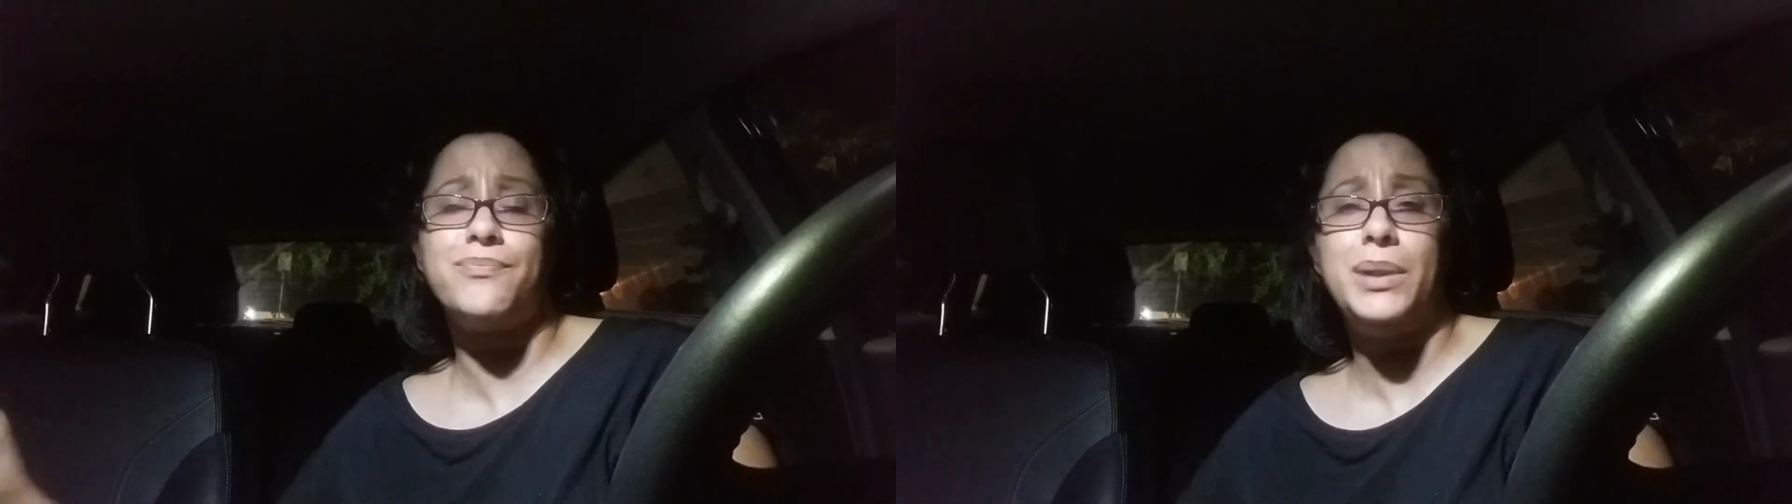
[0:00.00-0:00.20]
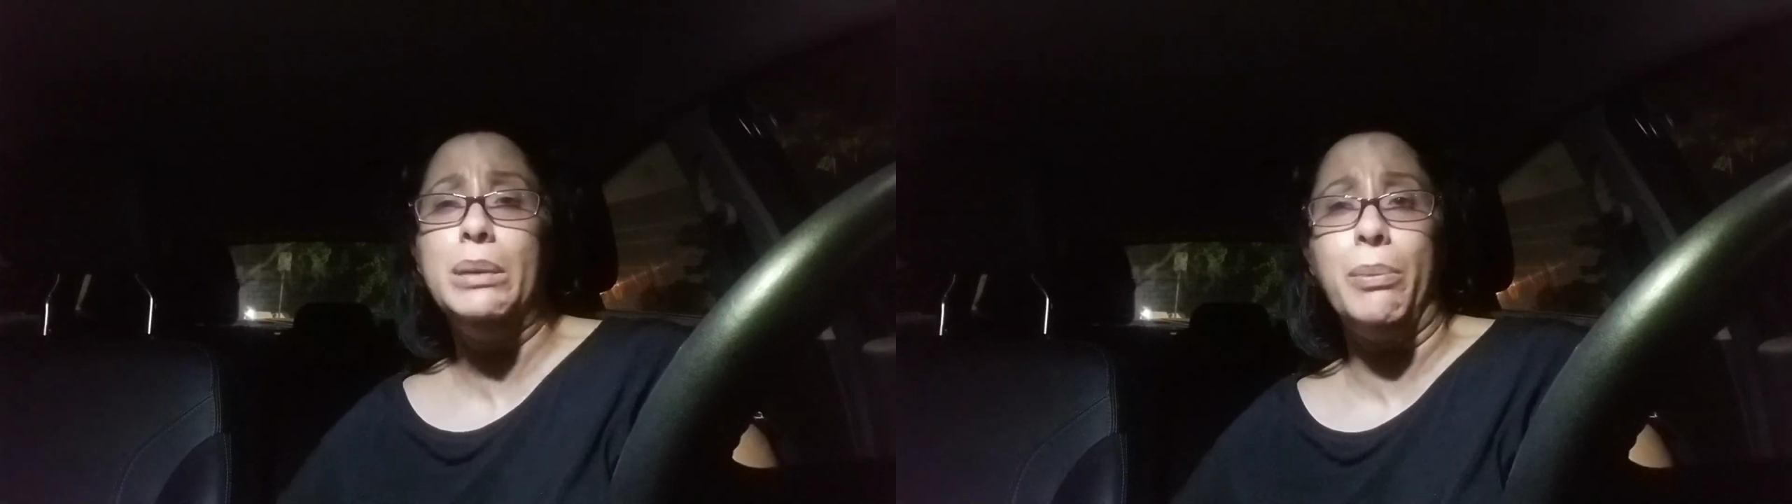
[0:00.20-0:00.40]

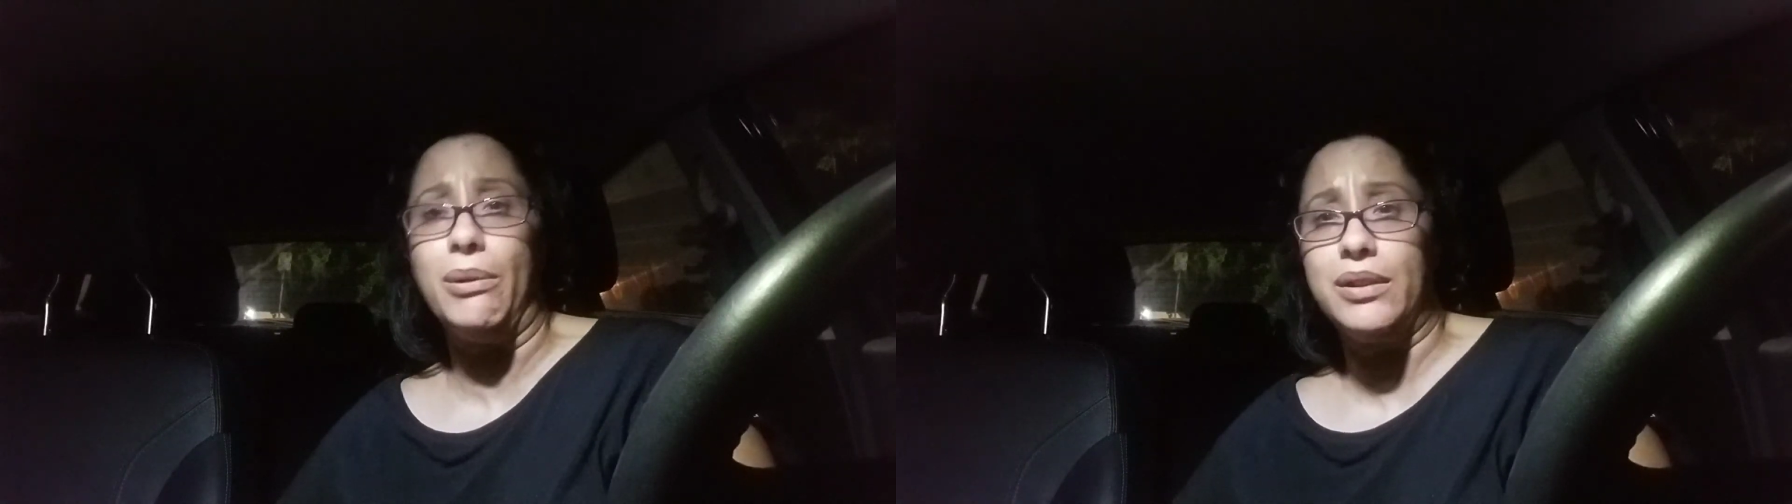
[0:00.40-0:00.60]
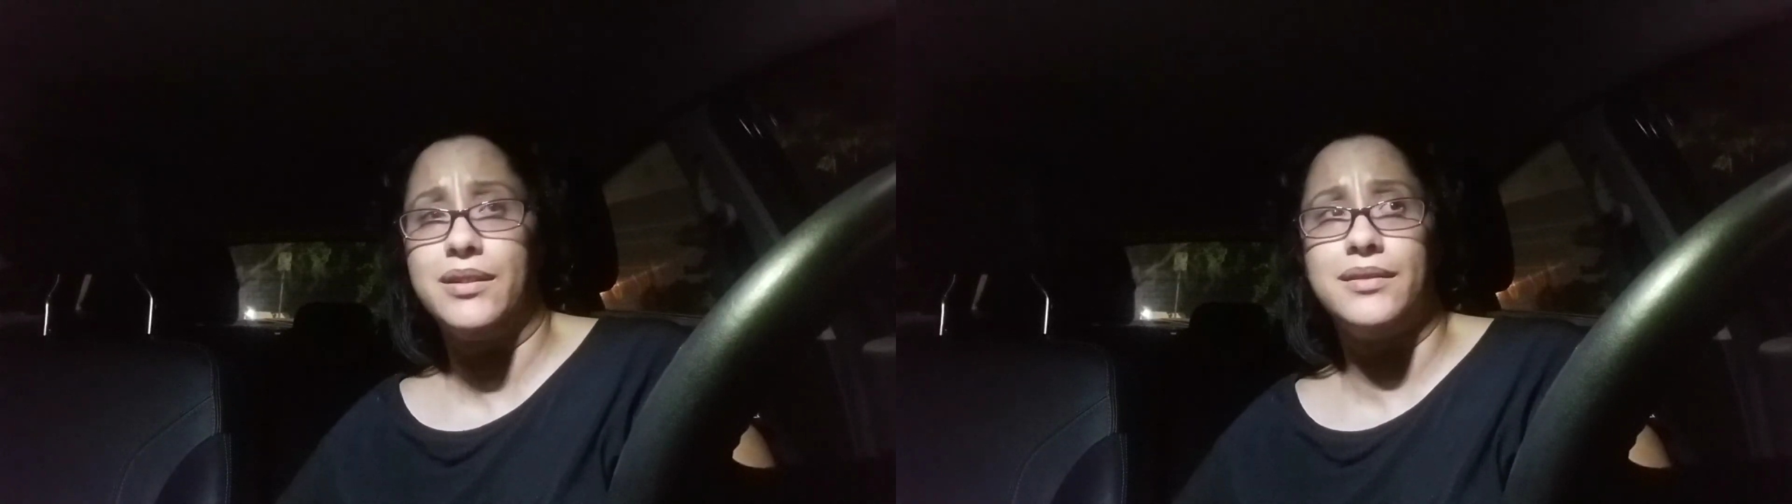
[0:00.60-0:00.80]

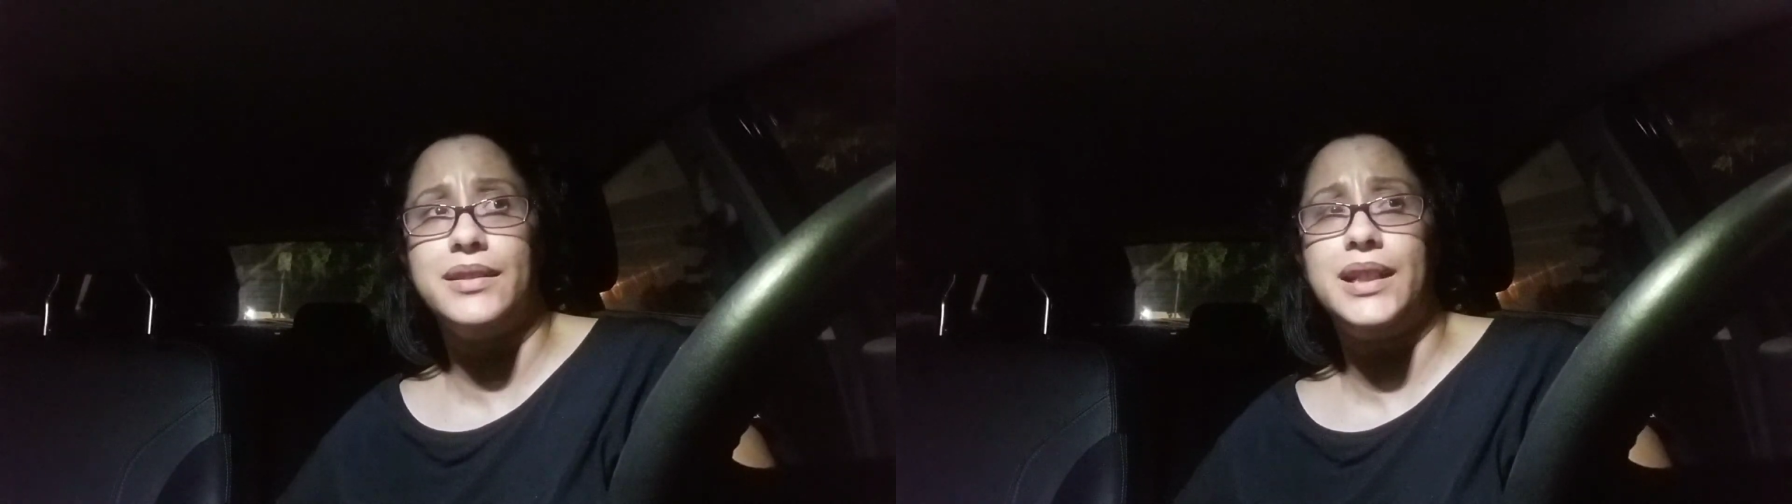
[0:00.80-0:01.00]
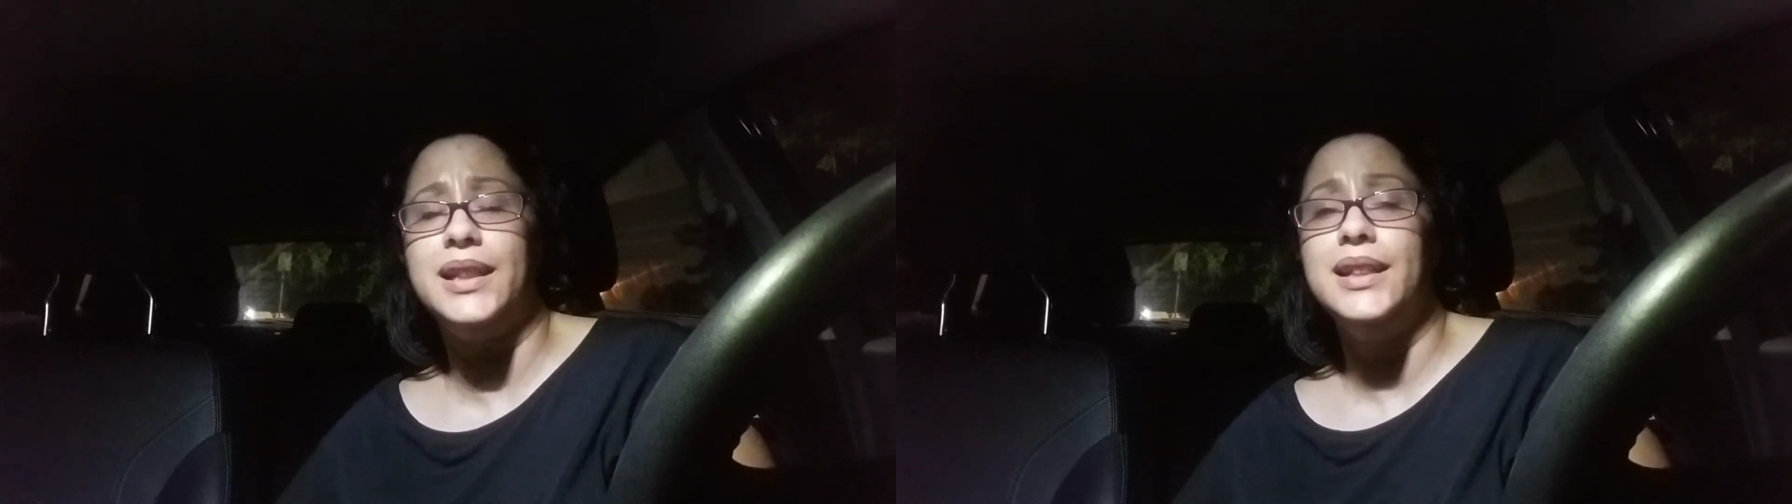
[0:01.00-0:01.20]
people literally